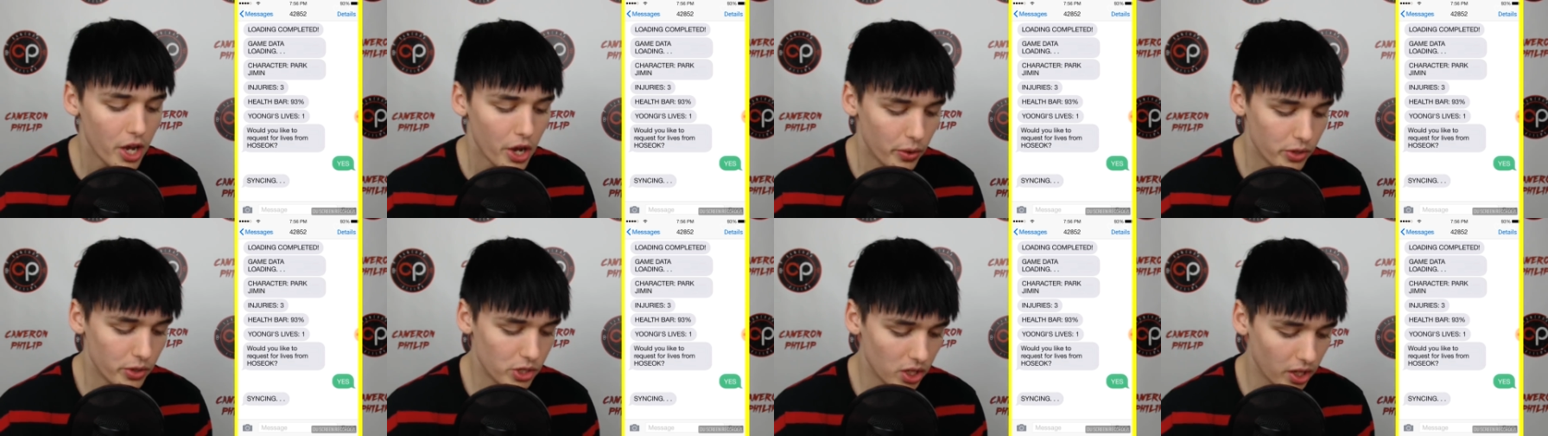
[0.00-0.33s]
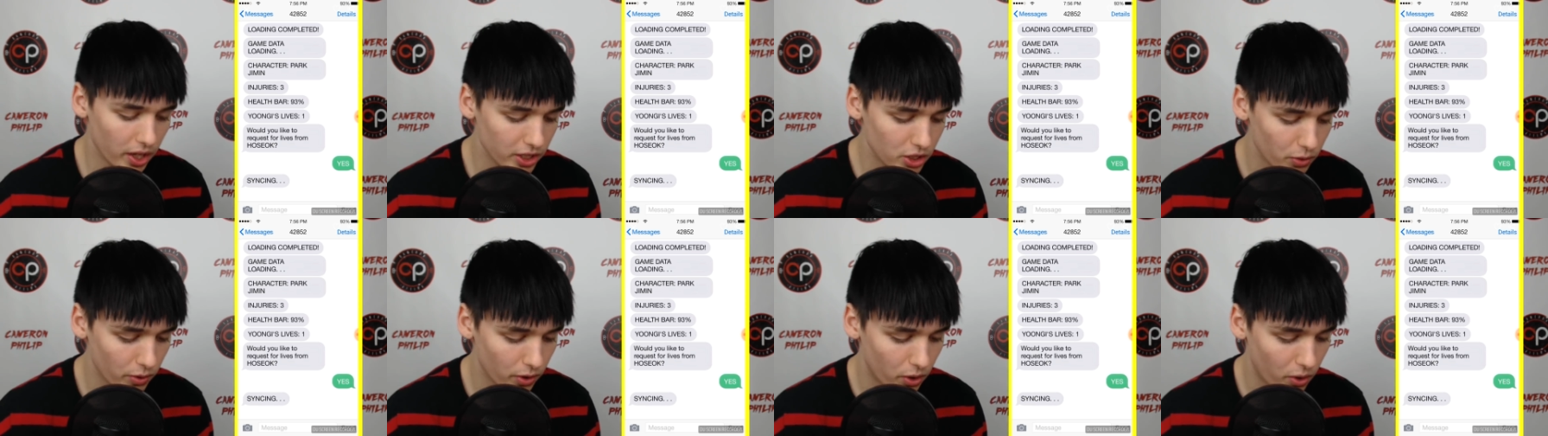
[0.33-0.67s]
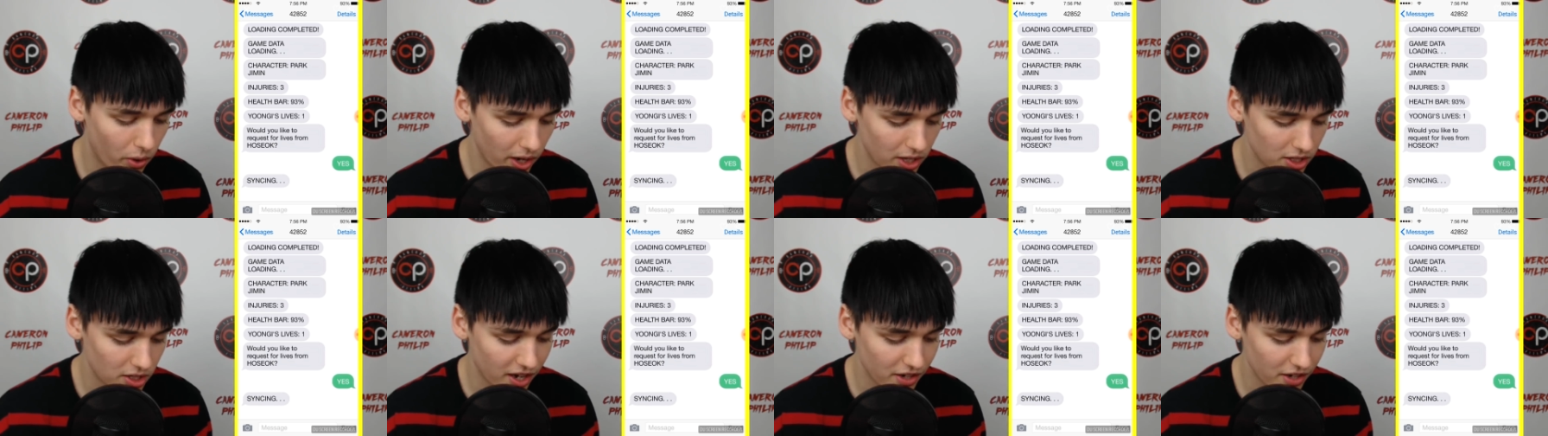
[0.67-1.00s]
Would you like to
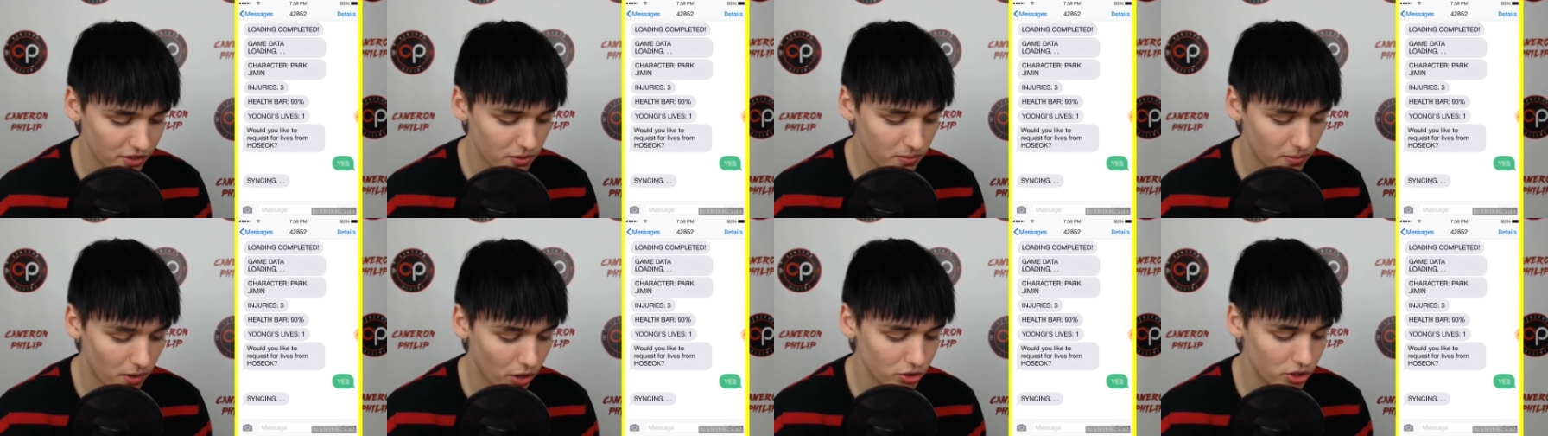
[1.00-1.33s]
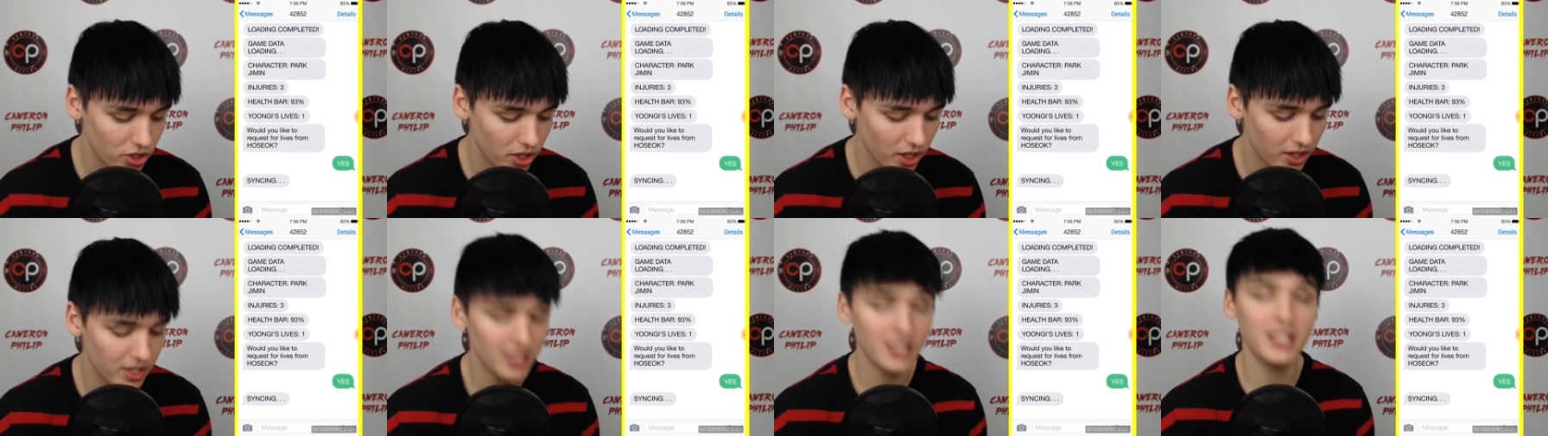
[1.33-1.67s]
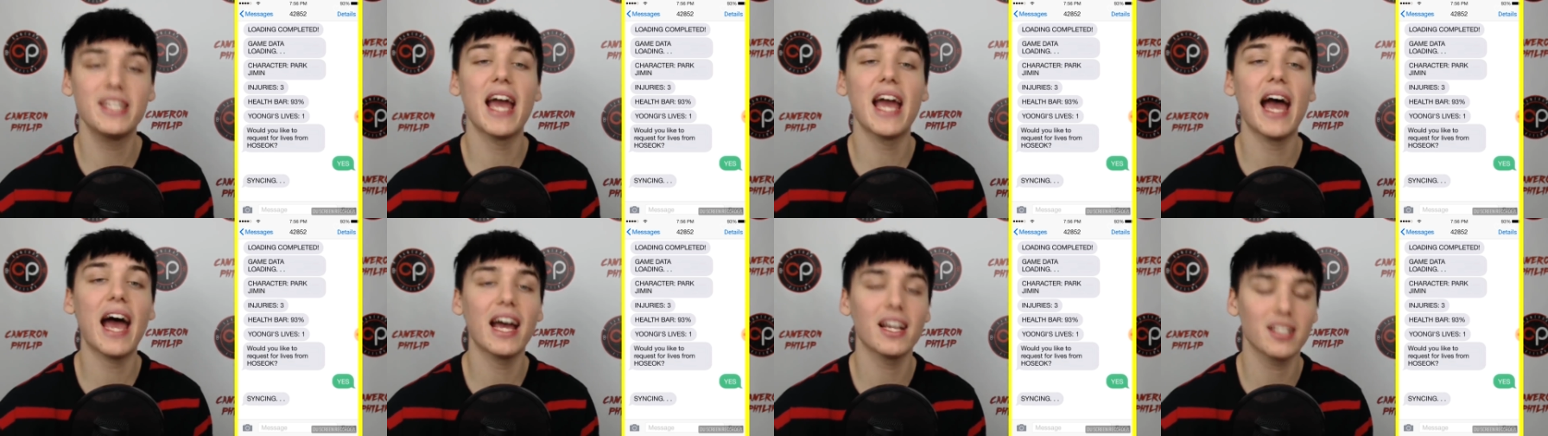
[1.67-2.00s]
request lives from Hosuk?
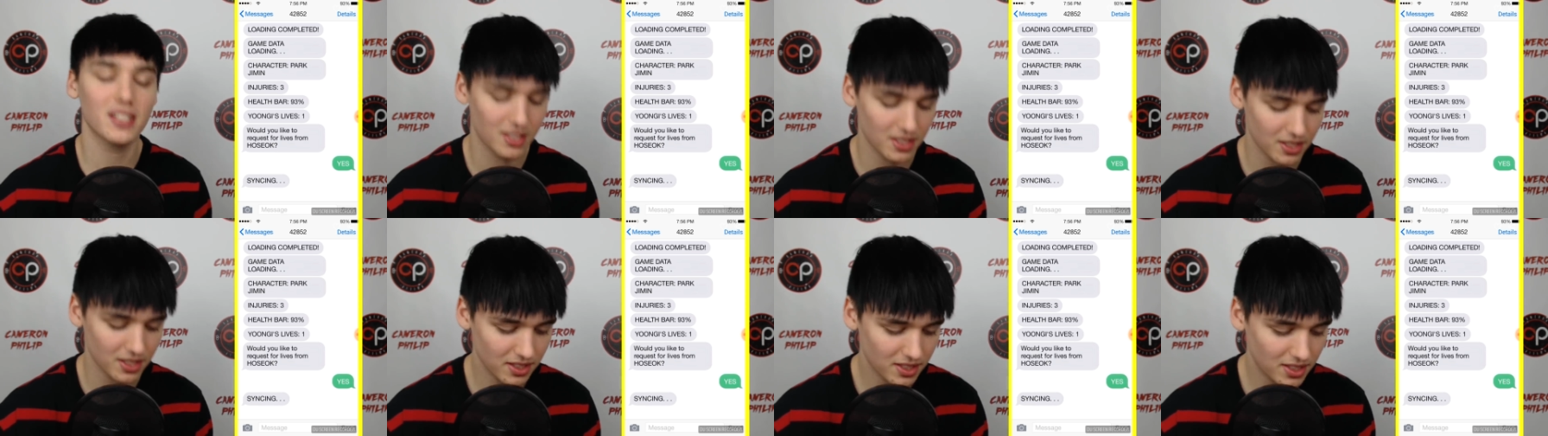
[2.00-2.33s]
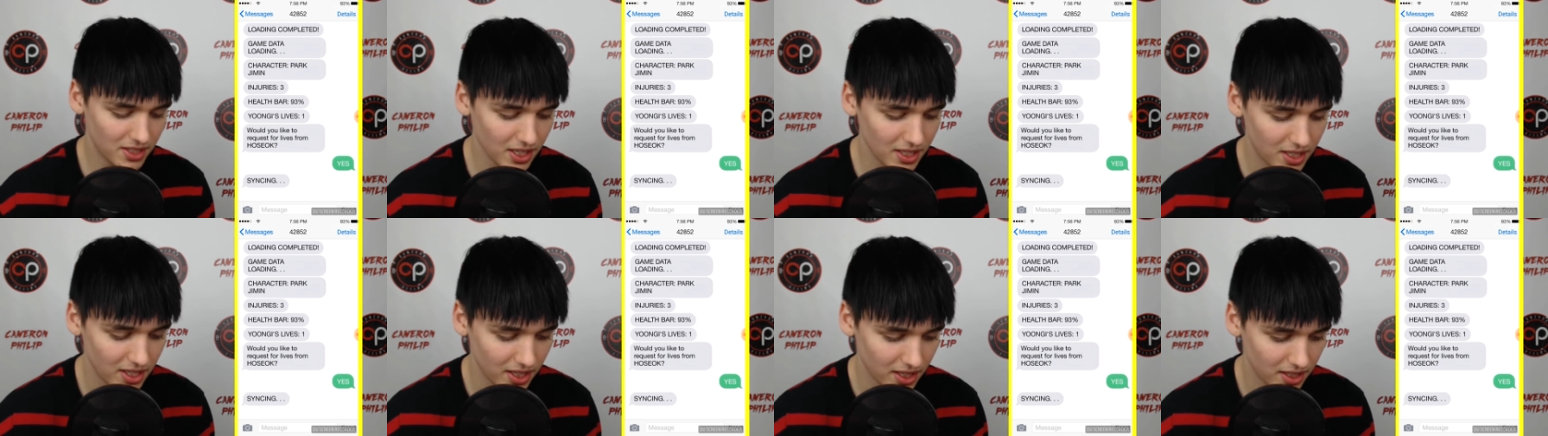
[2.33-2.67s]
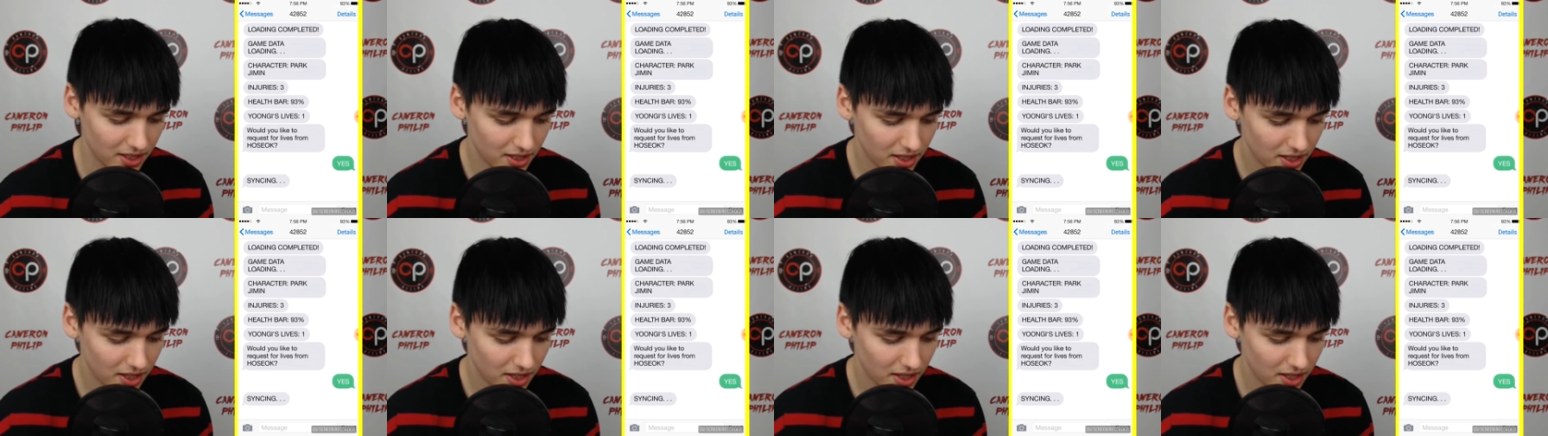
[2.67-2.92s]
Yes. Syncing.